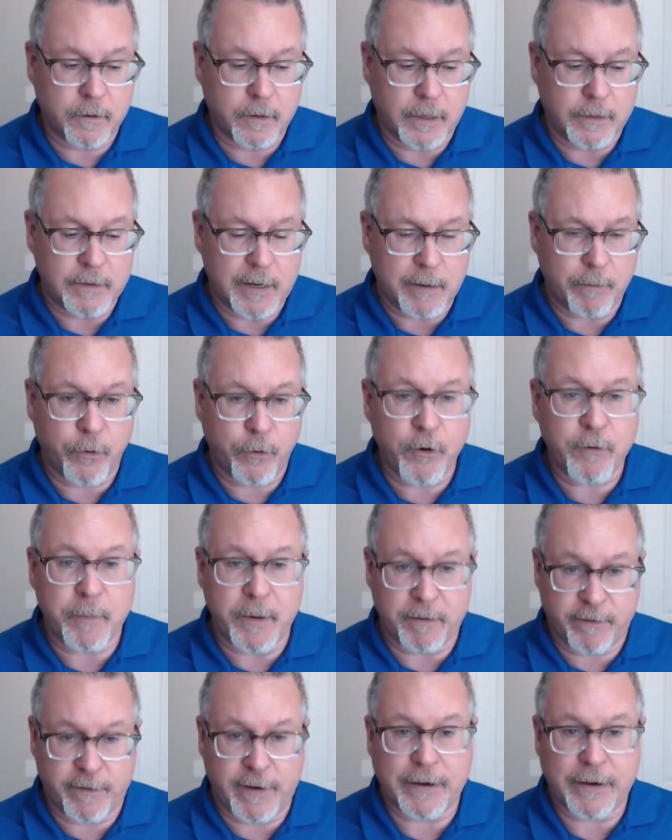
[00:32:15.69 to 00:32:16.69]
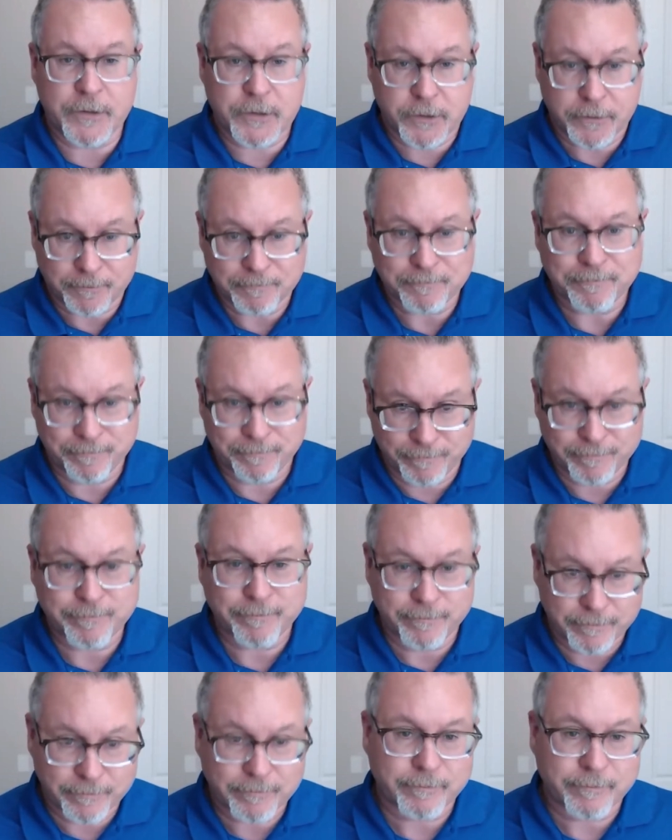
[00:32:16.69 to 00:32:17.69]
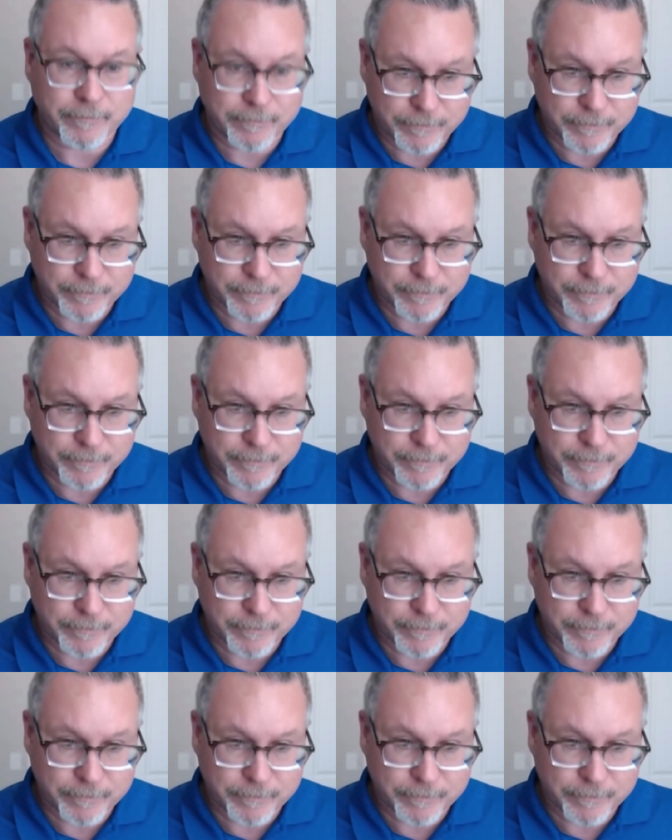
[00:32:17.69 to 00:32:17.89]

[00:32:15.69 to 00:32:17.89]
the improvement phase. Yeah.